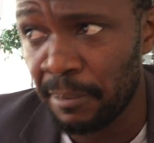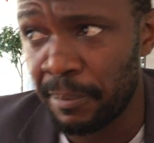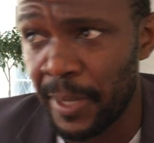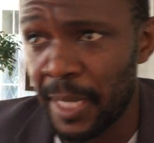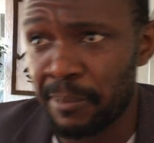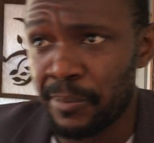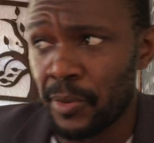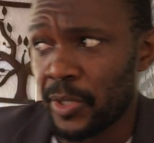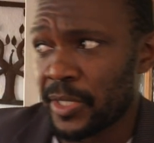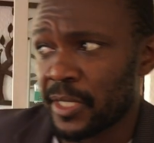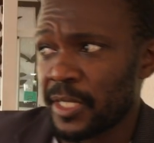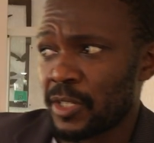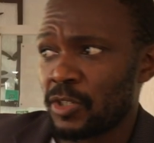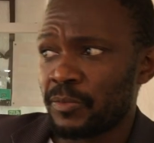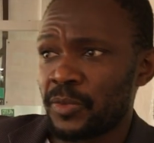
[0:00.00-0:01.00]
black boys in
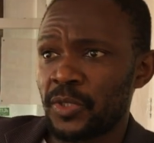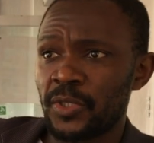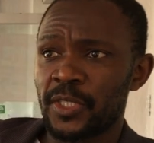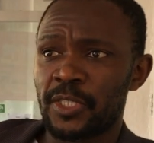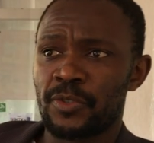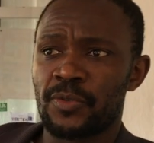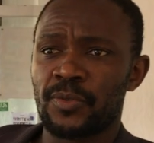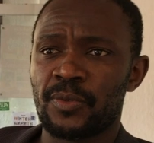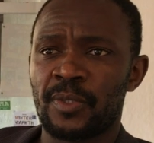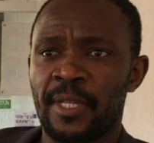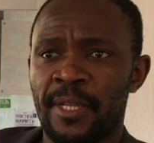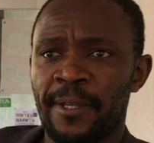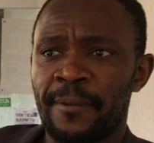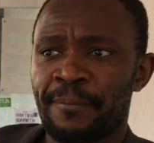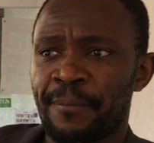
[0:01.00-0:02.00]
the community
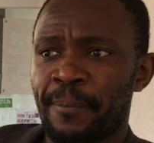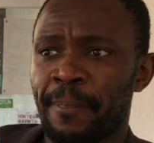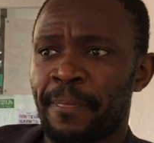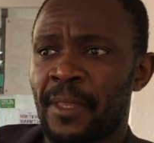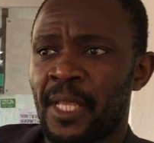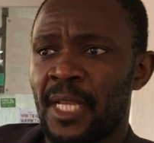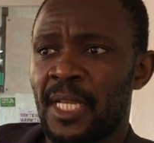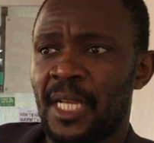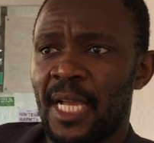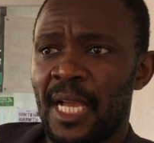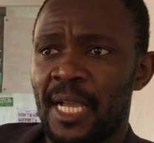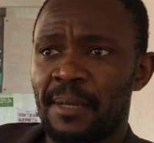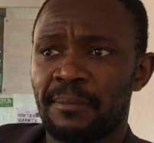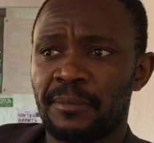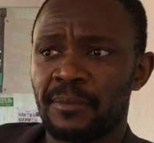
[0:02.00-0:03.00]

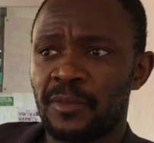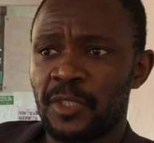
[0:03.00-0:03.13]
to um,